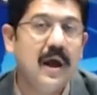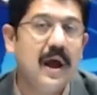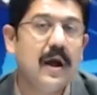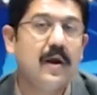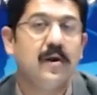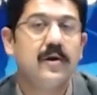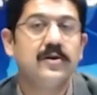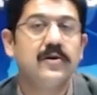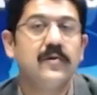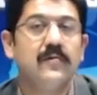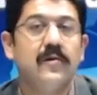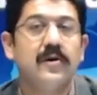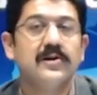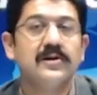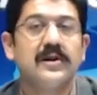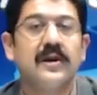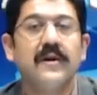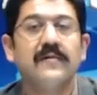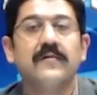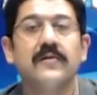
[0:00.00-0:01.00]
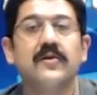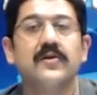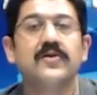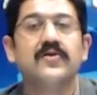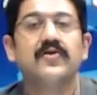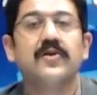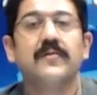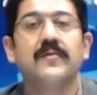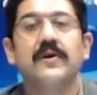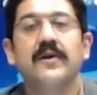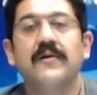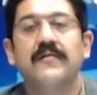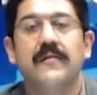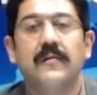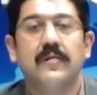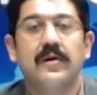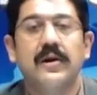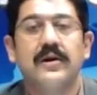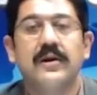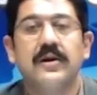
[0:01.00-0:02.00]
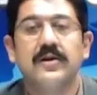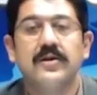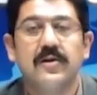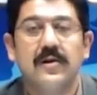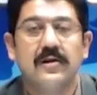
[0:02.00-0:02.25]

and also watch live video streaming of our bulletins